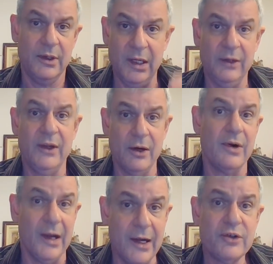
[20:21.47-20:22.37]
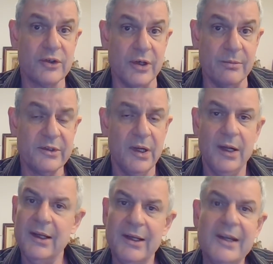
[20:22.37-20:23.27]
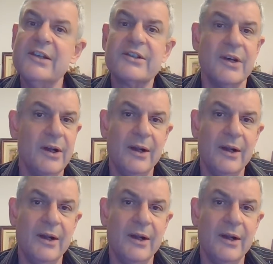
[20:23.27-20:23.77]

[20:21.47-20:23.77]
in their relationships is